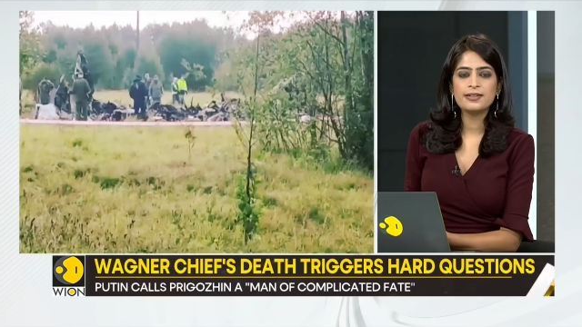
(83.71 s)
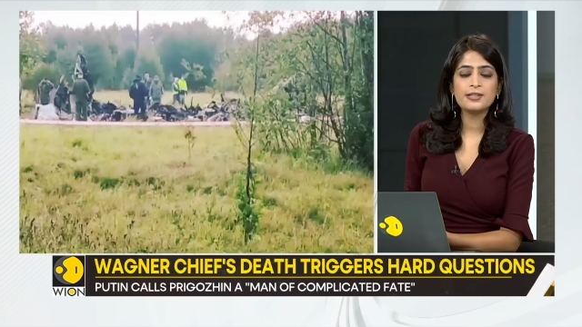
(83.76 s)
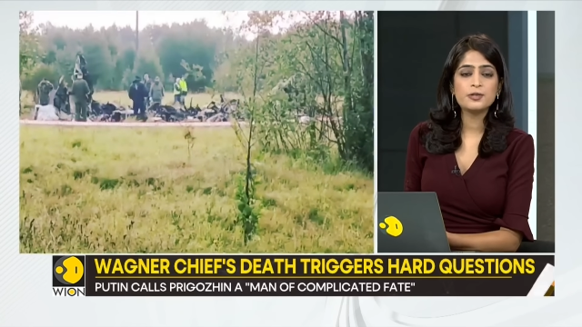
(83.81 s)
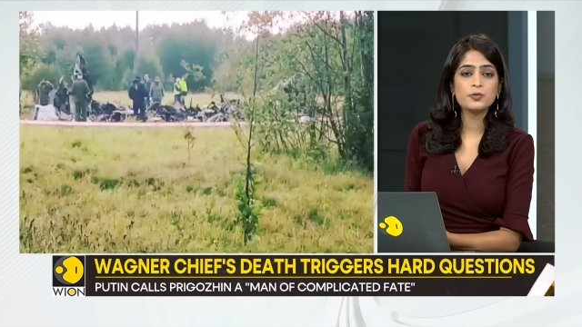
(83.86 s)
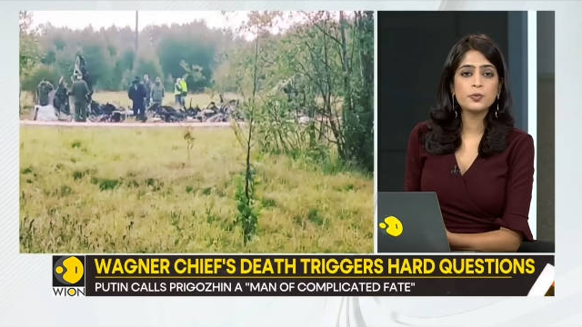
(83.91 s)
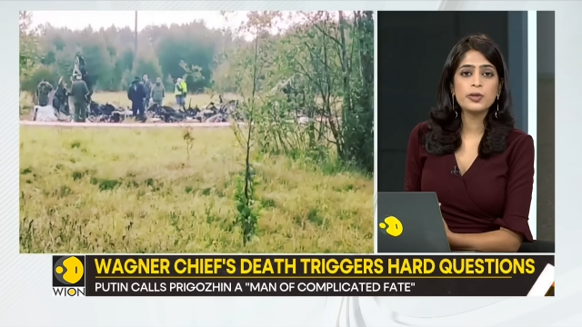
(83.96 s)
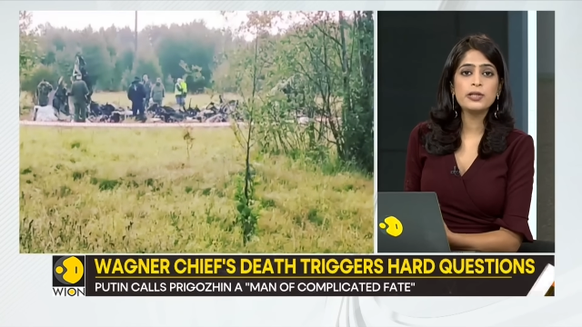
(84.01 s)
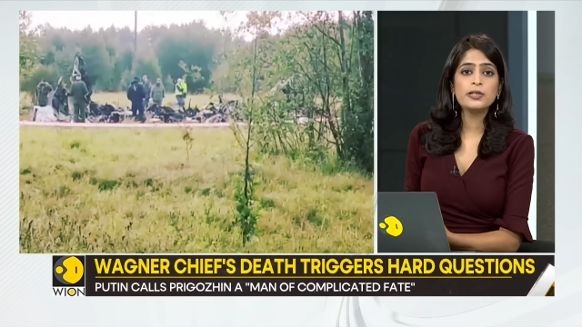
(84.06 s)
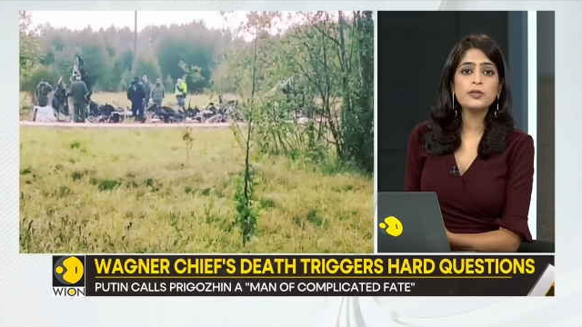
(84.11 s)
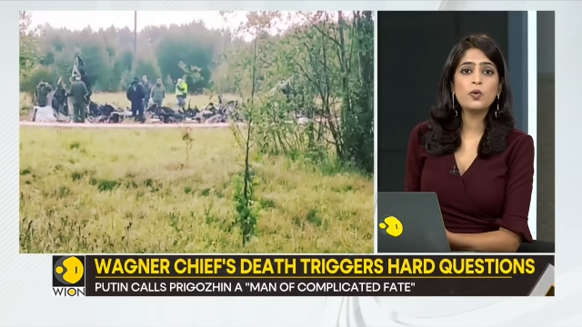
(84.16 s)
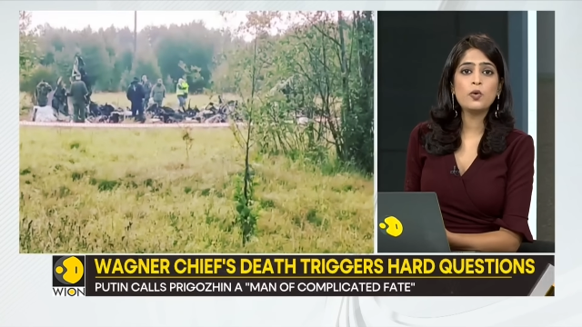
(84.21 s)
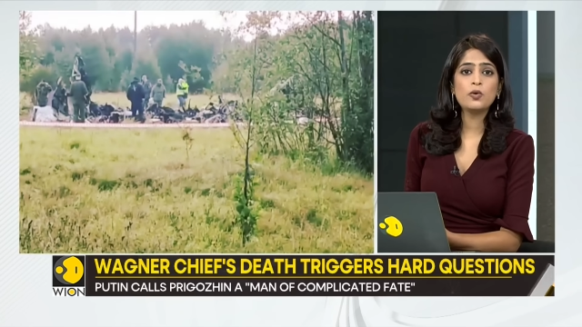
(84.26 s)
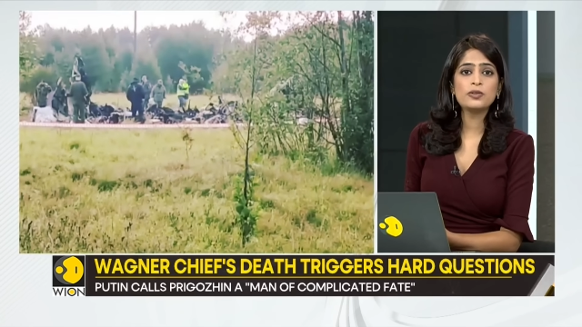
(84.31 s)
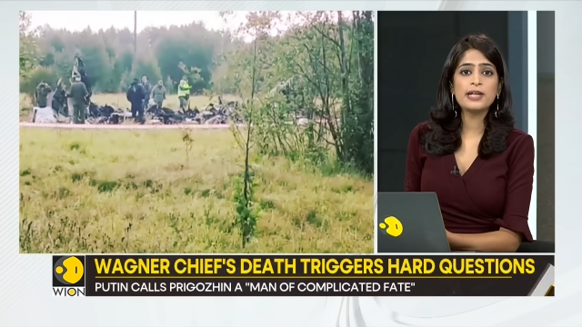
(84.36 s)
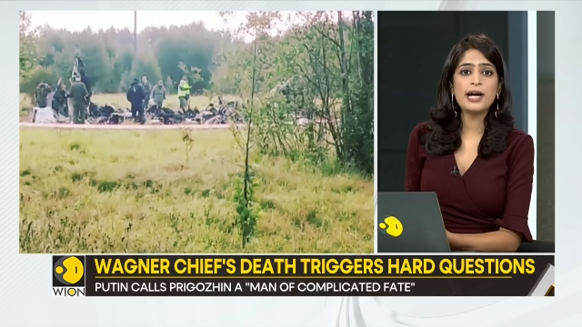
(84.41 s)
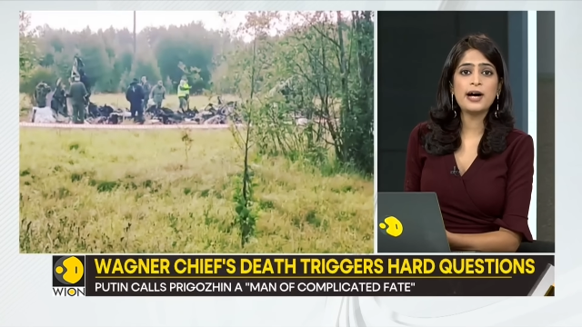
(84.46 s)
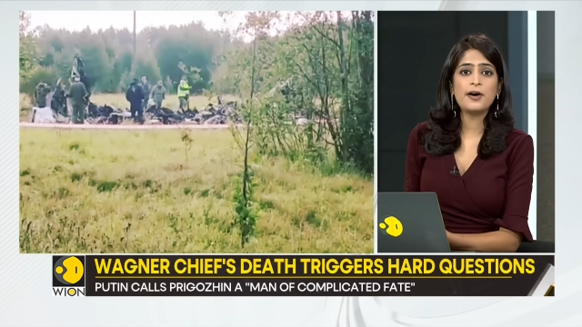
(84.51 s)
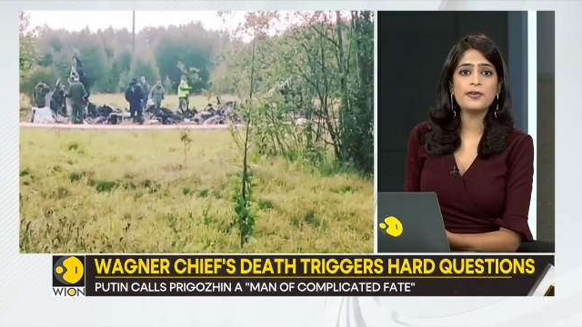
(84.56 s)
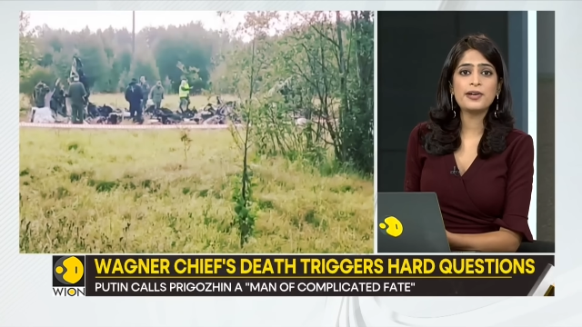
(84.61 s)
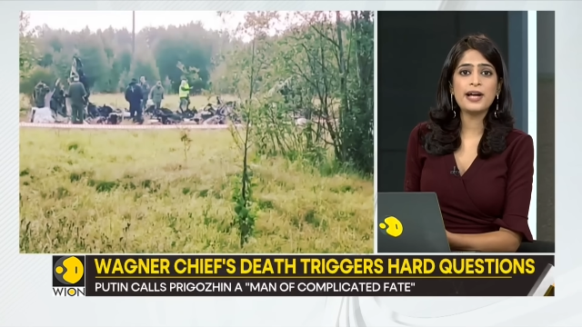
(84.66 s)
it will go
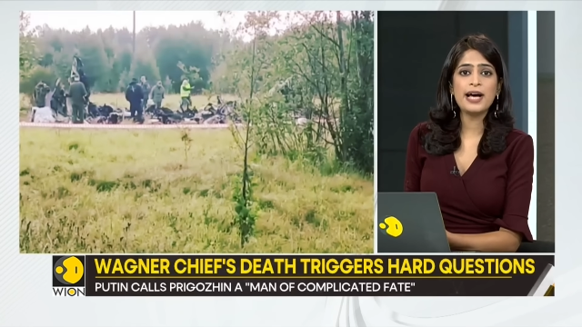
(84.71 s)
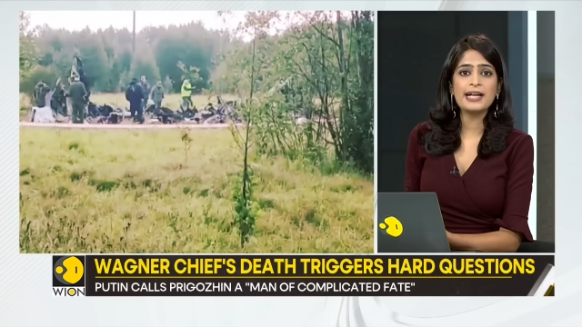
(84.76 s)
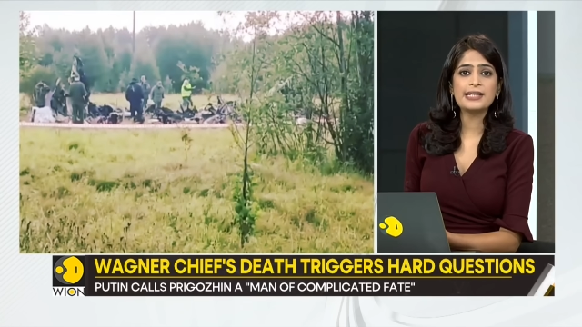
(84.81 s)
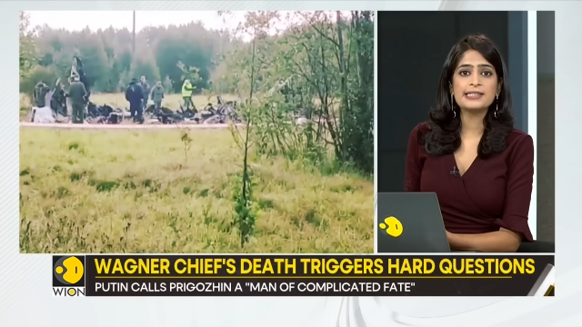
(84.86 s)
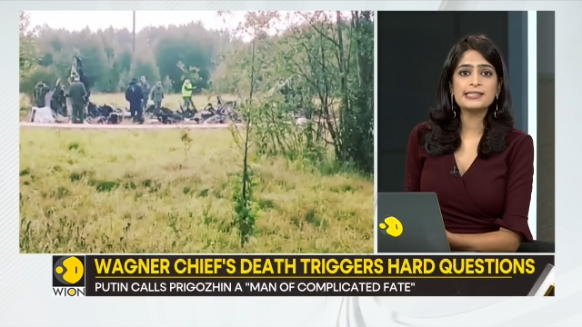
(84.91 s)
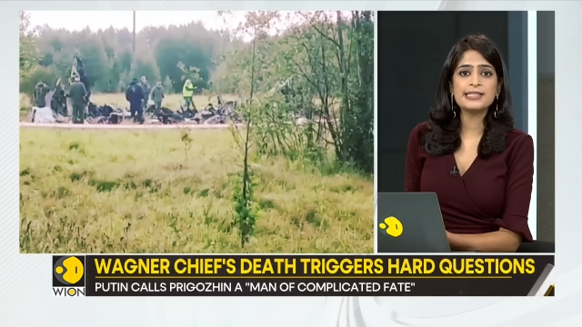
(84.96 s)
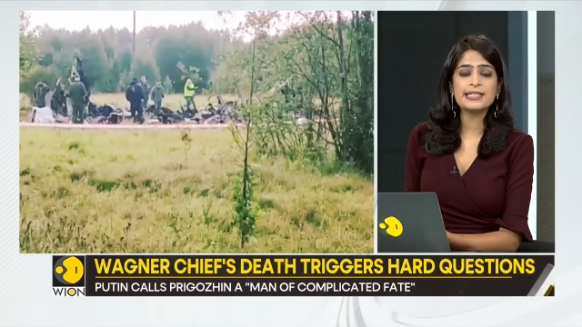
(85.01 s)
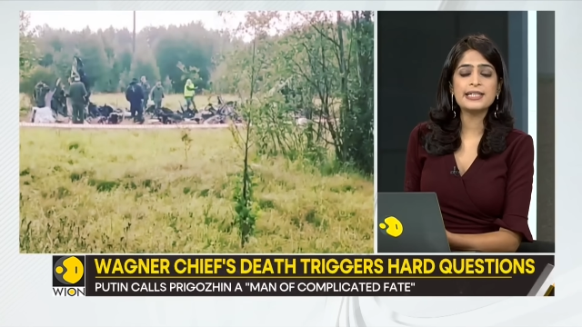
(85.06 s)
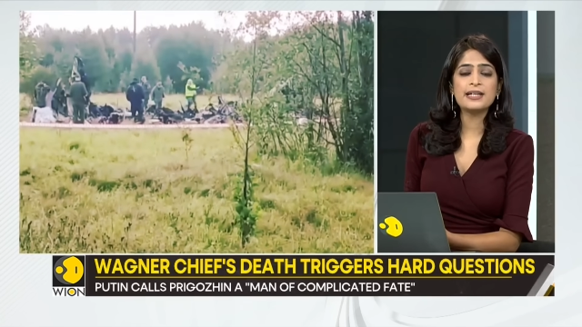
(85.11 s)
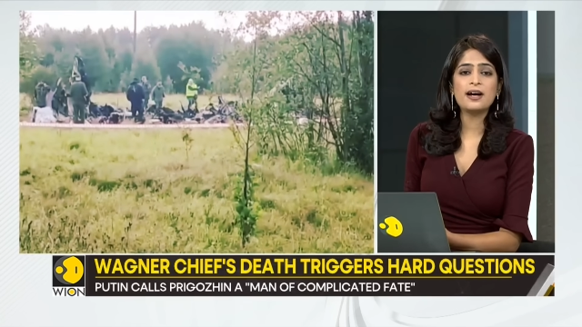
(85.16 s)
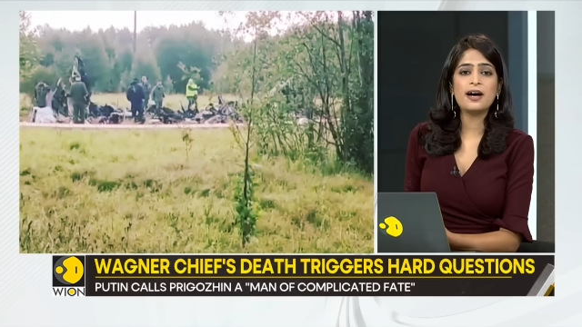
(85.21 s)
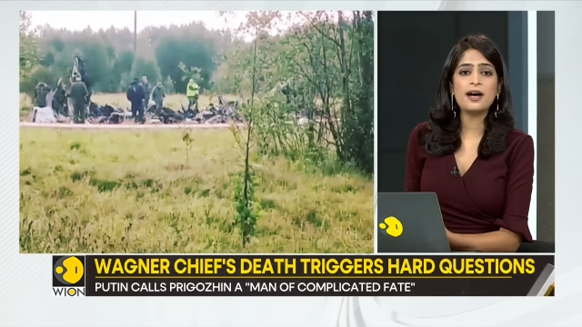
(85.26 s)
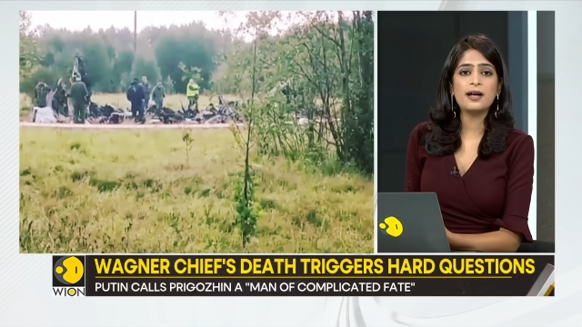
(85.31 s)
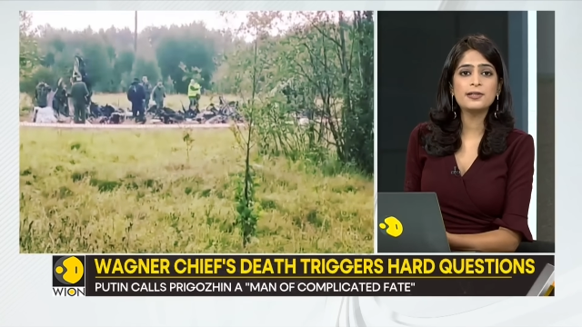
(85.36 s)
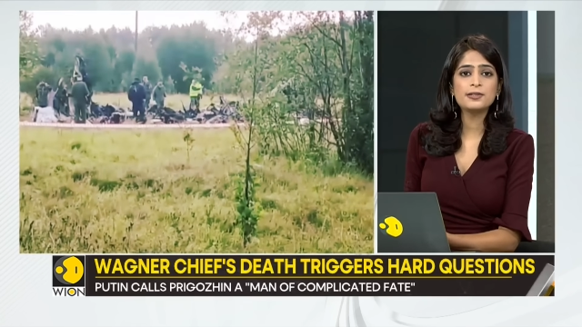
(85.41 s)
down as the